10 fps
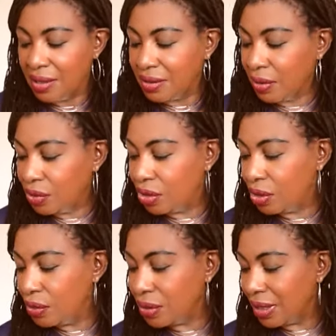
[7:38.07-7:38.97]
So
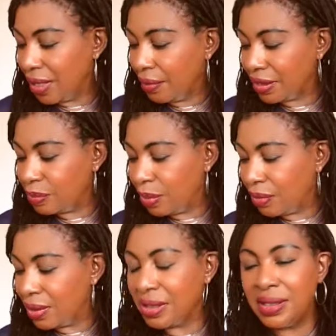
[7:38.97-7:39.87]
choosing our
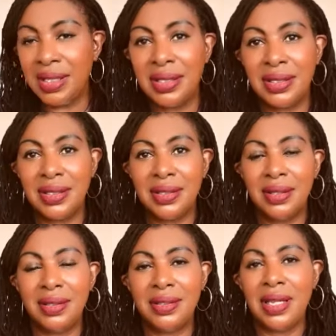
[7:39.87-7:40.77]
experience is
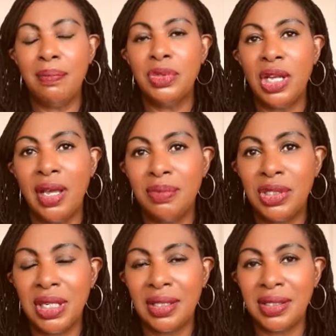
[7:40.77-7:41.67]

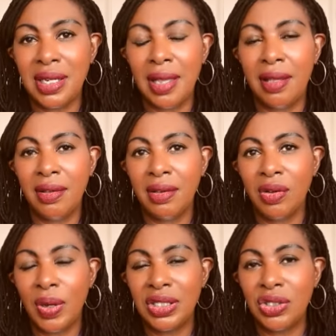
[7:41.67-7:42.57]
sometimes just a
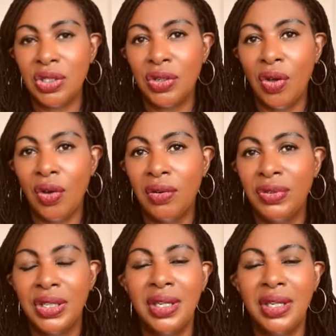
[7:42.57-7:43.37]
question of